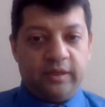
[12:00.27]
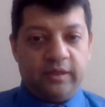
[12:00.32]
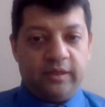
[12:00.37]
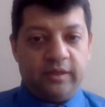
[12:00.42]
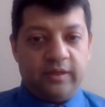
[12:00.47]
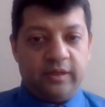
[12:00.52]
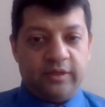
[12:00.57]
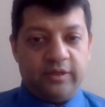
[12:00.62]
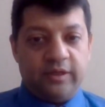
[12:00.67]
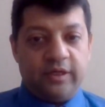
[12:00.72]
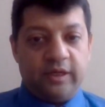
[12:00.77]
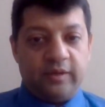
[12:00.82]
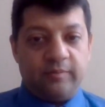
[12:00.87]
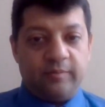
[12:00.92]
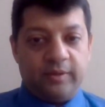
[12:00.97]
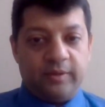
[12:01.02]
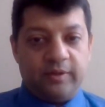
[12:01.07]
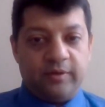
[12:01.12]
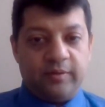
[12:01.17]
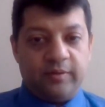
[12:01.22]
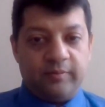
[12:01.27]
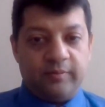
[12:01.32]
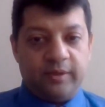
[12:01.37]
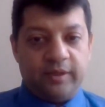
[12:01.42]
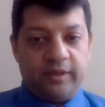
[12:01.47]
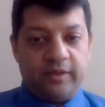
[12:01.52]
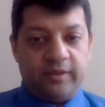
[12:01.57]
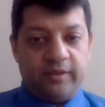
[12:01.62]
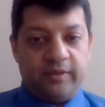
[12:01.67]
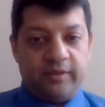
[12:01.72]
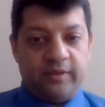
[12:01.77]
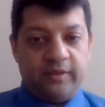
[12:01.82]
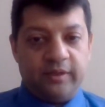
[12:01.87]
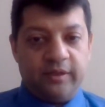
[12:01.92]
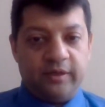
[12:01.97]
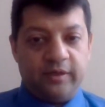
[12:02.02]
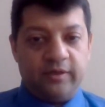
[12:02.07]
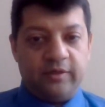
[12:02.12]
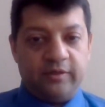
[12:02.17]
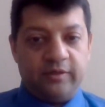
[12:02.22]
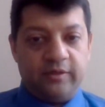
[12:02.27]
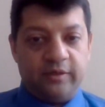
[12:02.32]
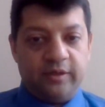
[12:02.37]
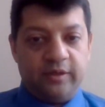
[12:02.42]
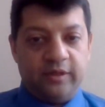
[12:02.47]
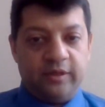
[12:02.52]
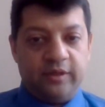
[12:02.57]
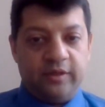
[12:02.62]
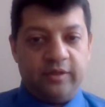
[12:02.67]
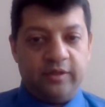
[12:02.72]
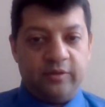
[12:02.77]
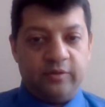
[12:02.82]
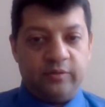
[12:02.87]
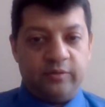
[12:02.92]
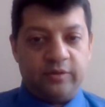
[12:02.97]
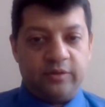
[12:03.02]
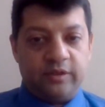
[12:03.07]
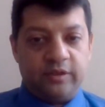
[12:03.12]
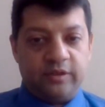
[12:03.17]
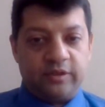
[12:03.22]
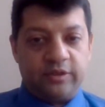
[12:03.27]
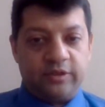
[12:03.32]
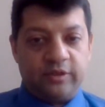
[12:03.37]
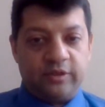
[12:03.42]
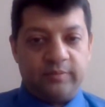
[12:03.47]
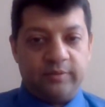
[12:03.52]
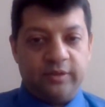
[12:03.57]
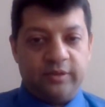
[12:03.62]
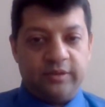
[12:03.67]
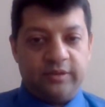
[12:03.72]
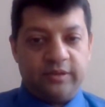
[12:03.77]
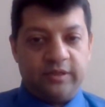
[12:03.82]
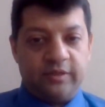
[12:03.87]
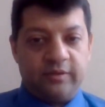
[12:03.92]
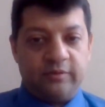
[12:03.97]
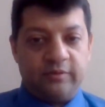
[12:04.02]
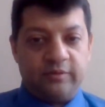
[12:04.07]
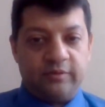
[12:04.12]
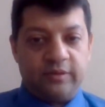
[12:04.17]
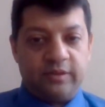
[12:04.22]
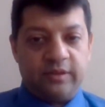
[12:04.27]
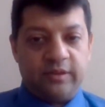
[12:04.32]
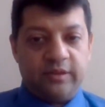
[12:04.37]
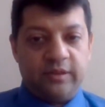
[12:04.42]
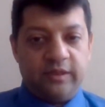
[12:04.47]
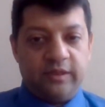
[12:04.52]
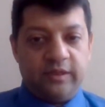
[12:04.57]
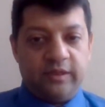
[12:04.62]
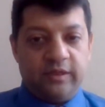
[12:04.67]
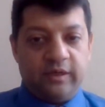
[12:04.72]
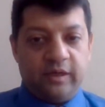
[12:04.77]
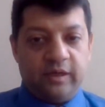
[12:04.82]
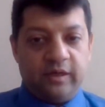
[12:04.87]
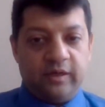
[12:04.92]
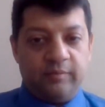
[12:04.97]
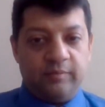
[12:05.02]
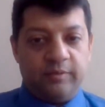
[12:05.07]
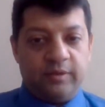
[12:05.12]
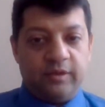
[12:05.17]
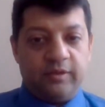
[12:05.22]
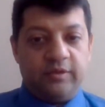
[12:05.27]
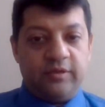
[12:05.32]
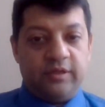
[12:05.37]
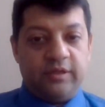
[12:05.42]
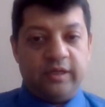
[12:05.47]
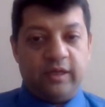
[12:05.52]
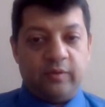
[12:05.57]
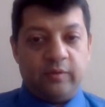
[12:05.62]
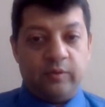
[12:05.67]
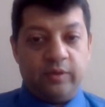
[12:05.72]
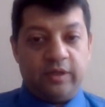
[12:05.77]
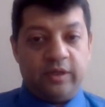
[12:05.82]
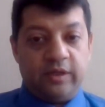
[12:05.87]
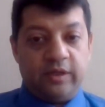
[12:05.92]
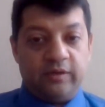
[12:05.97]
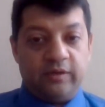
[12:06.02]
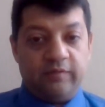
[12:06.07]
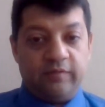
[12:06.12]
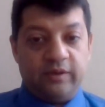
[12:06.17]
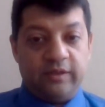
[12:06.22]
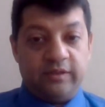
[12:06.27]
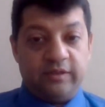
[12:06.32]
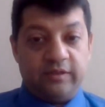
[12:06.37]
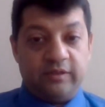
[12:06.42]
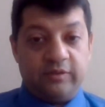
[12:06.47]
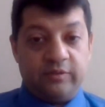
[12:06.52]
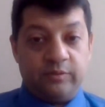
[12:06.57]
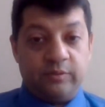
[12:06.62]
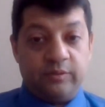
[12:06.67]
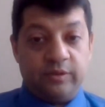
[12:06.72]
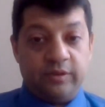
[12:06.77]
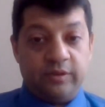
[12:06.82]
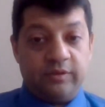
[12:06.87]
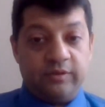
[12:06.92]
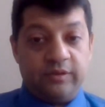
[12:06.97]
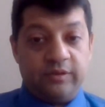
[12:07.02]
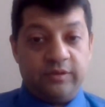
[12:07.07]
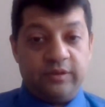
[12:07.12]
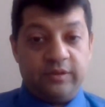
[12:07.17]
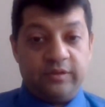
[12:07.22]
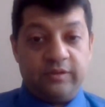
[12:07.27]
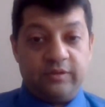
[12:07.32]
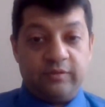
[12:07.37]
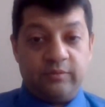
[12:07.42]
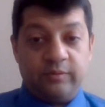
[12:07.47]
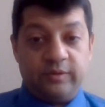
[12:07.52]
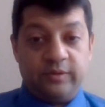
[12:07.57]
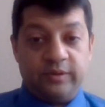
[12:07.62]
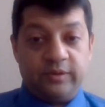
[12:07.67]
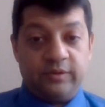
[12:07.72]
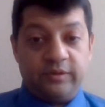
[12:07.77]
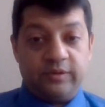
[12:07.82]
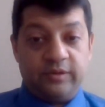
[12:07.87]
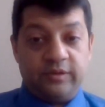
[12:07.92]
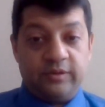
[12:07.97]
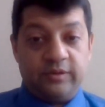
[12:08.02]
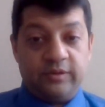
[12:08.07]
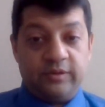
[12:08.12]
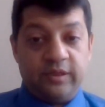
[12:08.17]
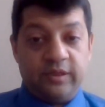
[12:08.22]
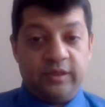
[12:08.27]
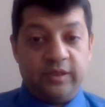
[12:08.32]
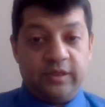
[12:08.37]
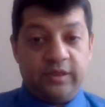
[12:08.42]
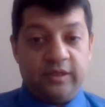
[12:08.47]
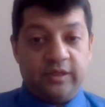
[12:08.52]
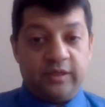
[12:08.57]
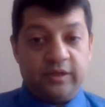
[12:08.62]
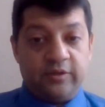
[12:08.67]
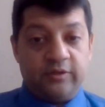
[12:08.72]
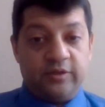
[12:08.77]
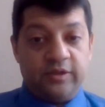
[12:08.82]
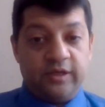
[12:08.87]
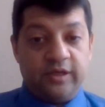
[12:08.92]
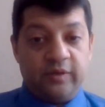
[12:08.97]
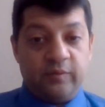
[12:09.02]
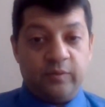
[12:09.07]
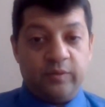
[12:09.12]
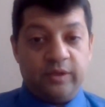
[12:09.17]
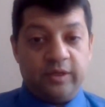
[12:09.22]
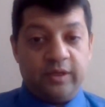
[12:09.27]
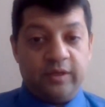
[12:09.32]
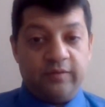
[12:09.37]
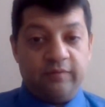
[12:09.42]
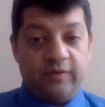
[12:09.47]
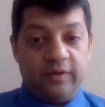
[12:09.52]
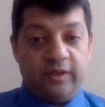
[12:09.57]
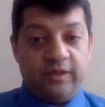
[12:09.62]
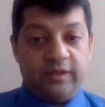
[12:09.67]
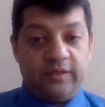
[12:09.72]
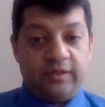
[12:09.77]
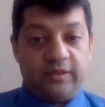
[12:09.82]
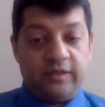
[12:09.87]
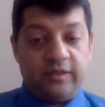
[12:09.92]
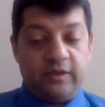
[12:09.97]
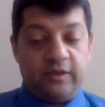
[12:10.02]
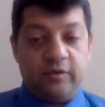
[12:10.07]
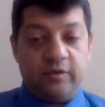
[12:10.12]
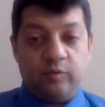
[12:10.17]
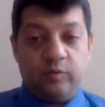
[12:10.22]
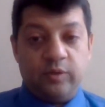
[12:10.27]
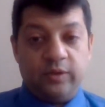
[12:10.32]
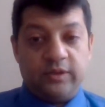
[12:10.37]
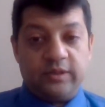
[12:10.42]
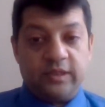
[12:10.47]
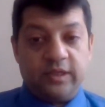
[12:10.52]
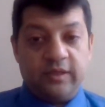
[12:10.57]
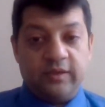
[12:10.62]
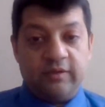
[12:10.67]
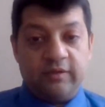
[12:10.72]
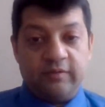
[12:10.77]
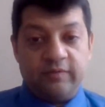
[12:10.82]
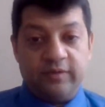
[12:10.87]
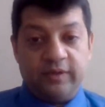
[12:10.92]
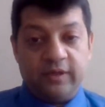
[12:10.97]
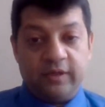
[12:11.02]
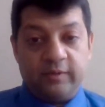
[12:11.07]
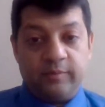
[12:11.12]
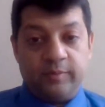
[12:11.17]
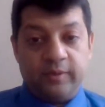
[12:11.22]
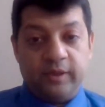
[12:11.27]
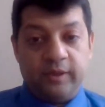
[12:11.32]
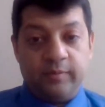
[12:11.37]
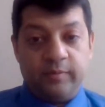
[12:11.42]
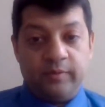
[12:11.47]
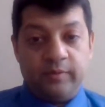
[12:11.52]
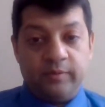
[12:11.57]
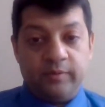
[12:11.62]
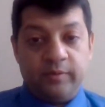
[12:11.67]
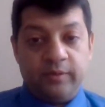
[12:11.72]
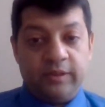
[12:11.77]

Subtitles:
As you get better and better, you'll start sharpening your skills. Go to networking events as well, because it's always good to go to networking events. You can always learn off the other people.